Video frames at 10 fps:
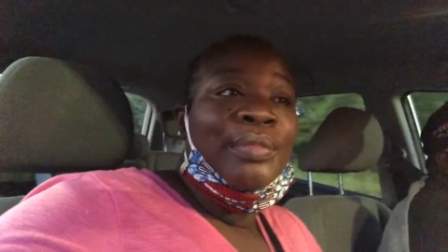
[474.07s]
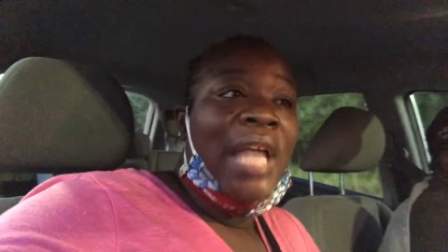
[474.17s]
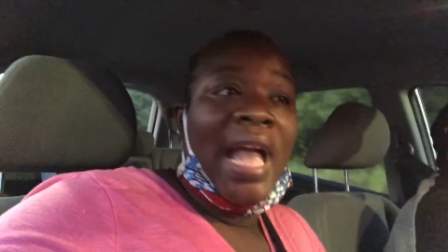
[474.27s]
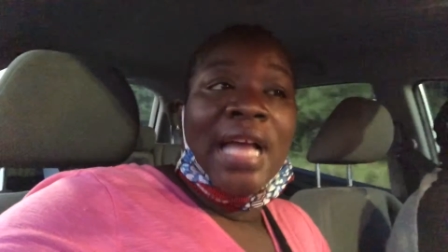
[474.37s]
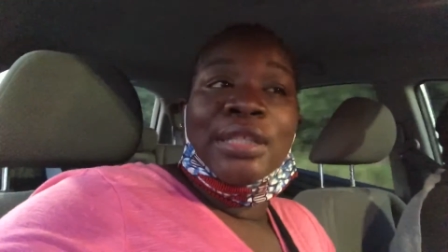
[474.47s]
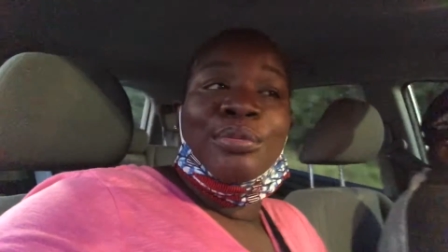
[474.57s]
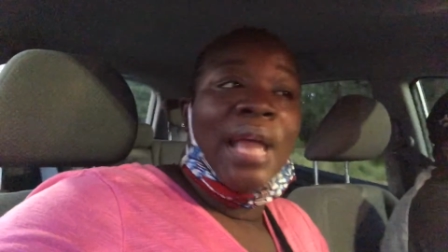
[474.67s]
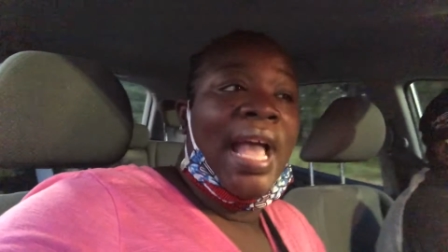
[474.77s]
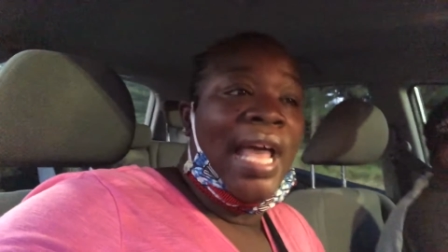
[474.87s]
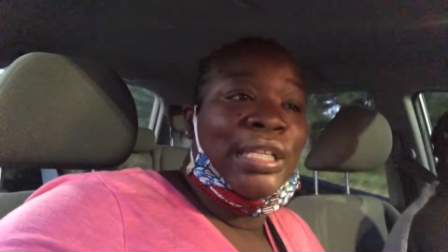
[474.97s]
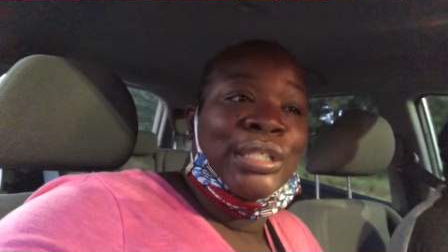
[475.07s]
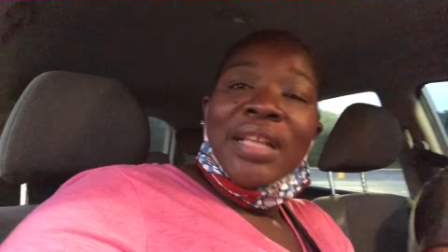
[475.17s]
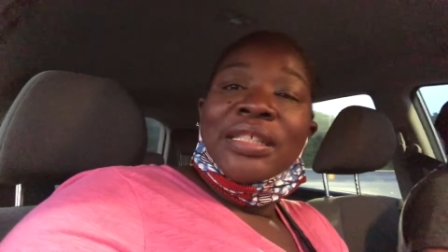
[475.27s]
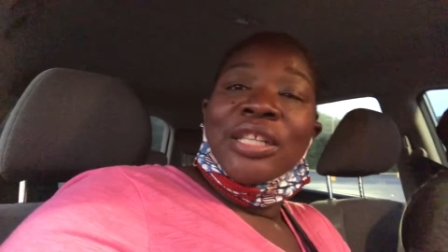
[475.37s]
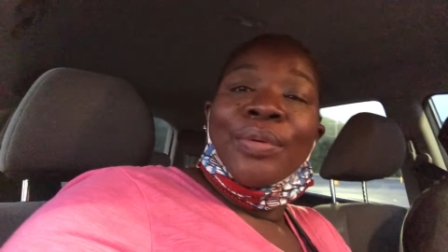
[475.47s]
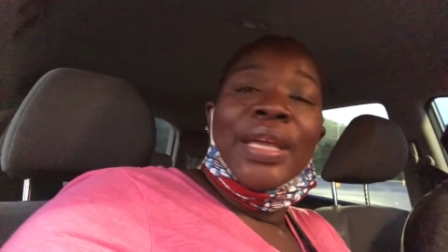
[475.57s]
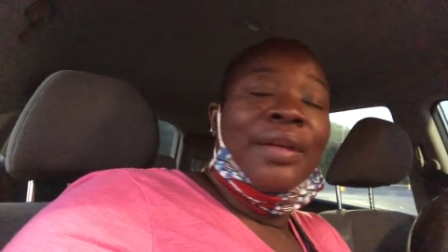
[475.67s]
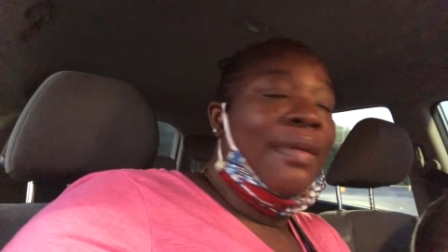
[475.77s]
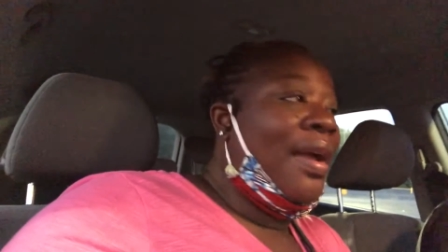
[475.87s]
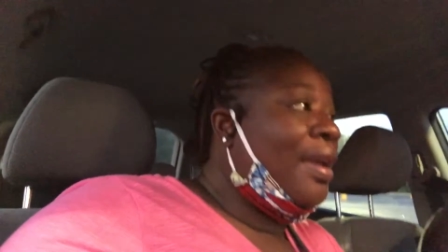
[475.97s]
I gotta do what I gotta do. So here
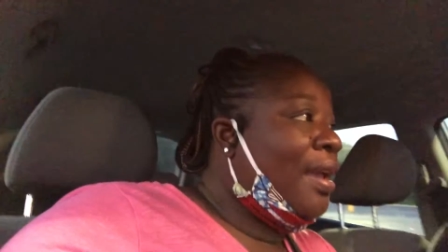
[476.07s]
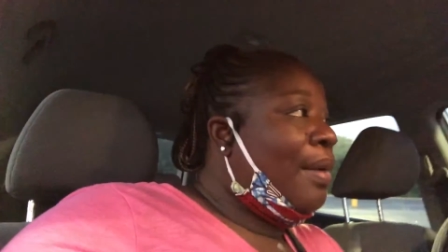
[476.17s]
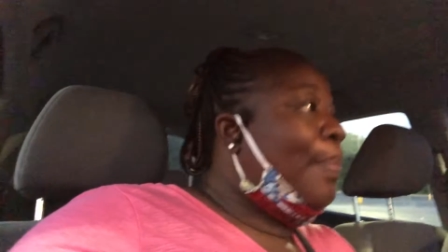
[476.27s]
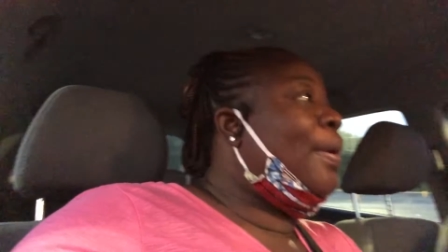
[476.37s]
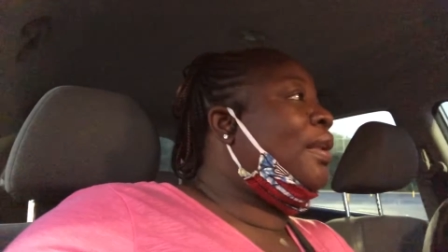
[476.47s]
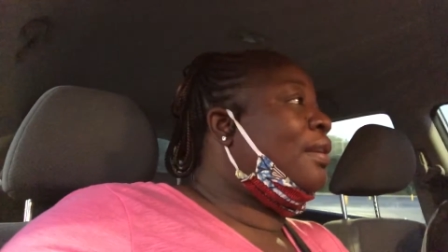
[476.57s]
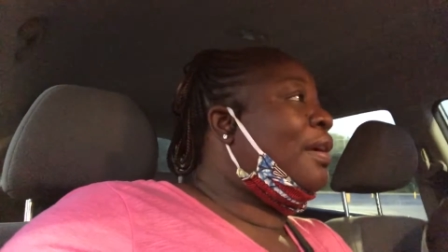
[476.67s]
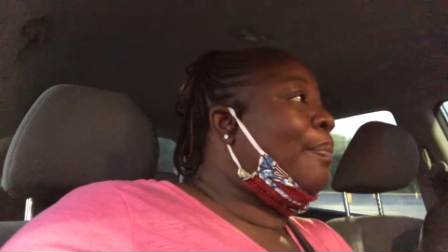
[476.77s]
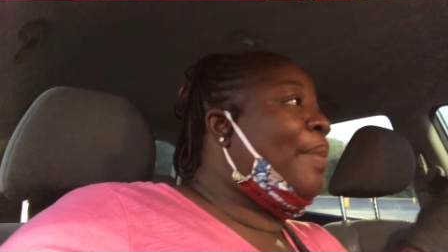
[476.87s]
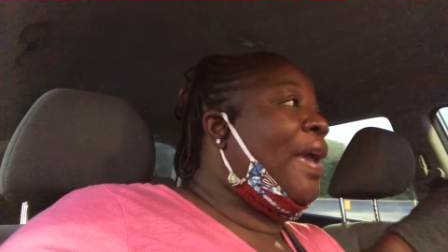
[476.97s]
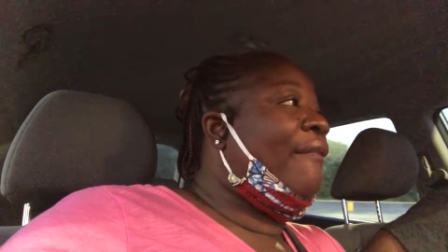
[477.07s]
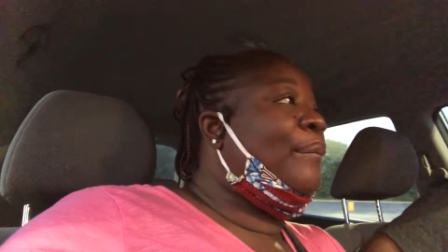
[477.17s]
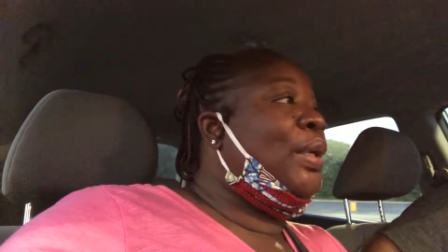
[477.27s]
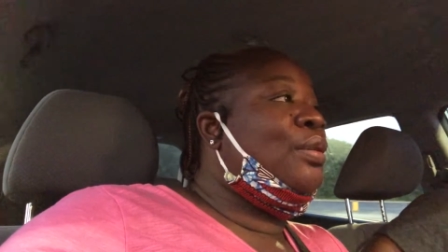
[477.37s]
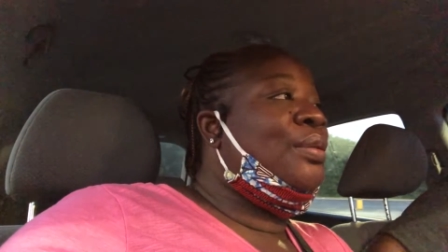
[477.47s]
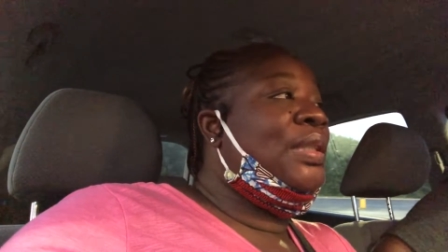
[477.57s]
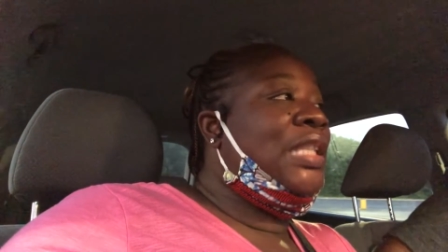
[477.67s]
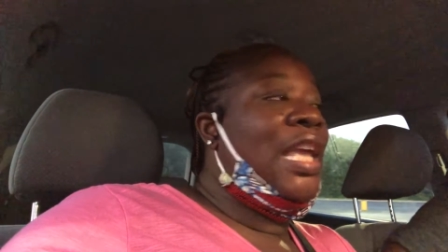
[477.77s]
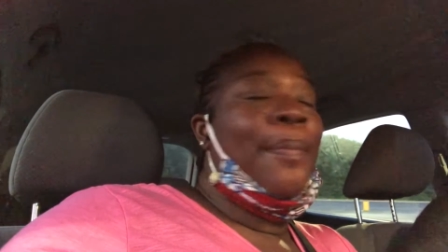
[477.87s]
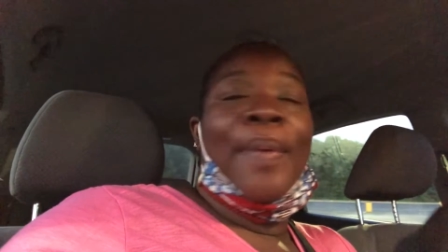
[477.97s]
I am pulling up at Food
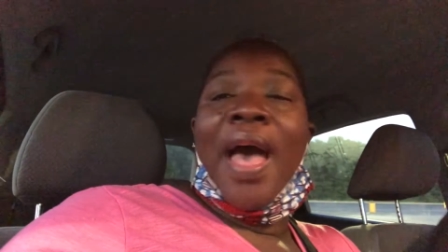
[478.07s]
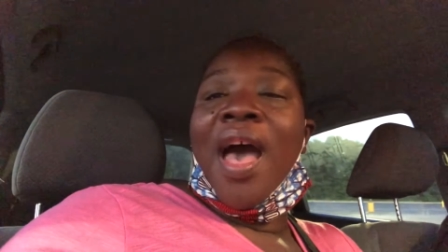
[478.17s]
Depot.